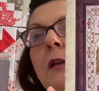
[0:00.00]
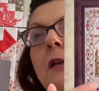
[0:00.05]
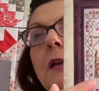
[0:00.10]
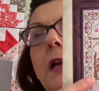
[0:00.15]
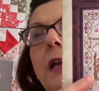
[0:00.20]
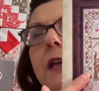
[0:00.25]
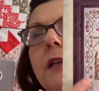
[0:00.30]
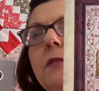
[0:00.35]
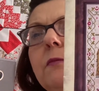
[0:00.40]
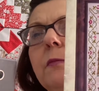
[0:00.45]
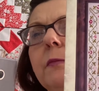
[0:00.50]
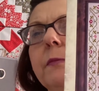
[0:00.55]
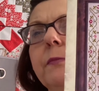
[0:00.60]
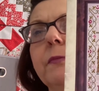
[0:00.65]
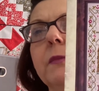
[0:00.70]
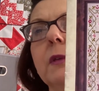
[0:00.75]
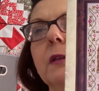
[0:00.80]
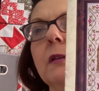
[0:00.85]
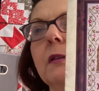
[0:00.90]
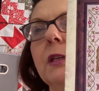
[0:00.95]
And,
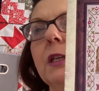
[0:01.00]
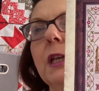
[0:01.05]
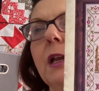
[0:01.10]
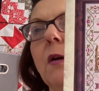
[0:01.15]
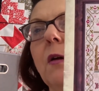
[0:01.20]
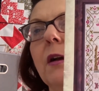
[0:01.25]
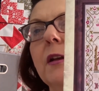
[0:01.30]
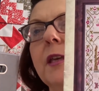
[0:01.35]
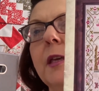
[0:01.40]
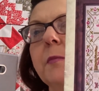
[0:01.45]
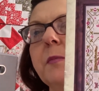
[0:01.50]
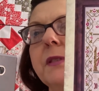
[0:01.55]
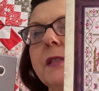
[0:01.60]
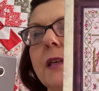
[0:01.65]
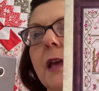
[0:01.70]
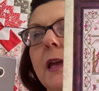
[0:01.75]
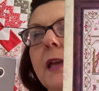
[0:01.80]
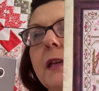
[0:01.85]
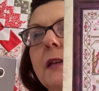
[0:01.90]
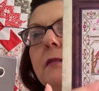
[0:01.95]
I keep
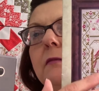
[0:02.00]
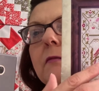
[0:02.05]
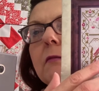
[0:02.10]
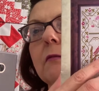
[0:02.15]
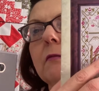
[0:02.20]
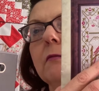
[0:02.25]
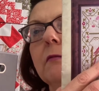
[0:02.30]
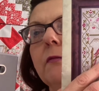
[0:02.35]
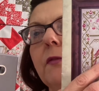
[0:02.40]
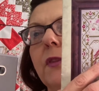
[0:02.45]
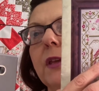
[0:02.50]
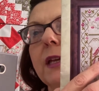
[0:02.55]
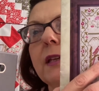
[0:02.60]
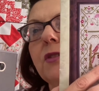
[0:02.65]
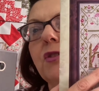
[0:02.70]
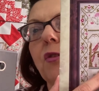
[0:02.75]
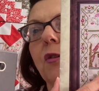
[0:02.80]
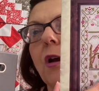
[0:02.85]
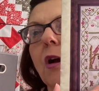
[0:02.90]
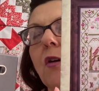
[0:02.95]
saying things
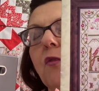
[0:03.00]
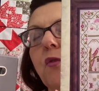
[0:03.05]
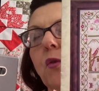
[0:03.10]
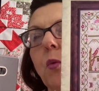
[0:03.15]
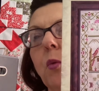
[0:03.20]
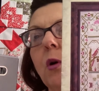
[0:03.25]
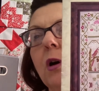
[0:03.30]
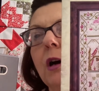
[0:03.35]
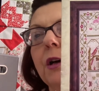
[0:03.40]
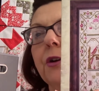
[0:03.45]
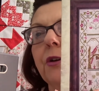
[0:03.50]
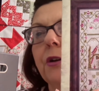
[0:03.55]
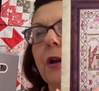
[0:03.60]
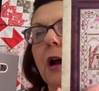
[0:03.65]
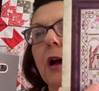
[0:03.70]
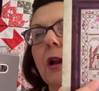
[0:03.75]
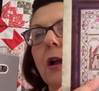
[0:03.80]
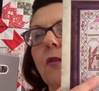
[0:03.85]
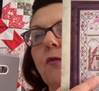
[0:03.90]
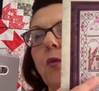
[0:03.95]
are over one or
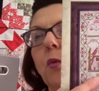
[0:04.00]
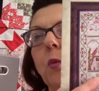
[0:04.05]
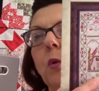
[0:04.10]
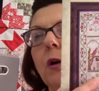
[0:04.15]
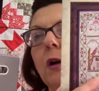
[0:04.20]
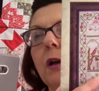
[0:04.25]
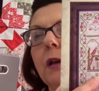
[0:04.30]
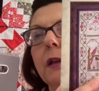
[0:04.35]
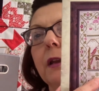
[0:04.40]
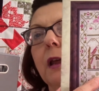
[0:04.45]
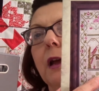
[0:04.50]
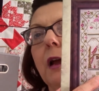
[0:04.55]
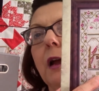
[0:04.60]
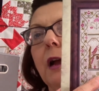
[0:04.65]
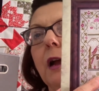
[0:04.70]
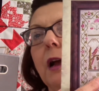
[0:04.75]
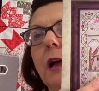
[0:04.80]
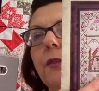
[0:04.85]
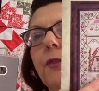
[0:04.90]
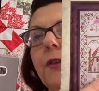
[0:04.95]
not over one.
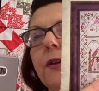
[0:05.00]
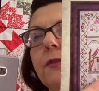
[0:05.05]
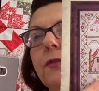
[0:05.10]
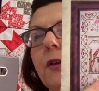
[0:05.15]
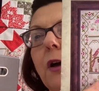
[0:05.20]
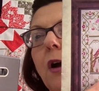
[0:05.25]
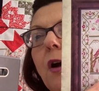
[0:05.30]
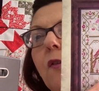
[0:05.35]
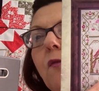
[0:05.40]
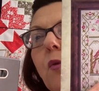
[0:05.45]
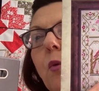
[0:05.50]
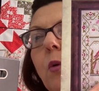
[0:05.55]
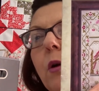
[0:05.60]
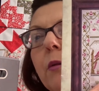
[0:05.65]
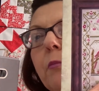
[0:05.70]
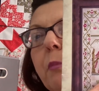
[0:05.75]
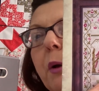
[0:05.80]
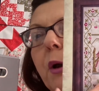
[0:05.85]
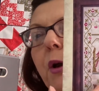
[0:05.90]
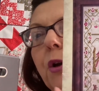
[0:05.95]
I think the over
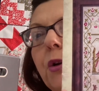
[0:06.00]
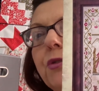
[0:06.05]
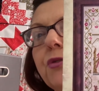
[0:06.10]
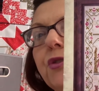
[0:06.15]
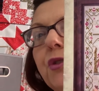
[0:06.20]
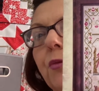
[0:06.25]
one birds are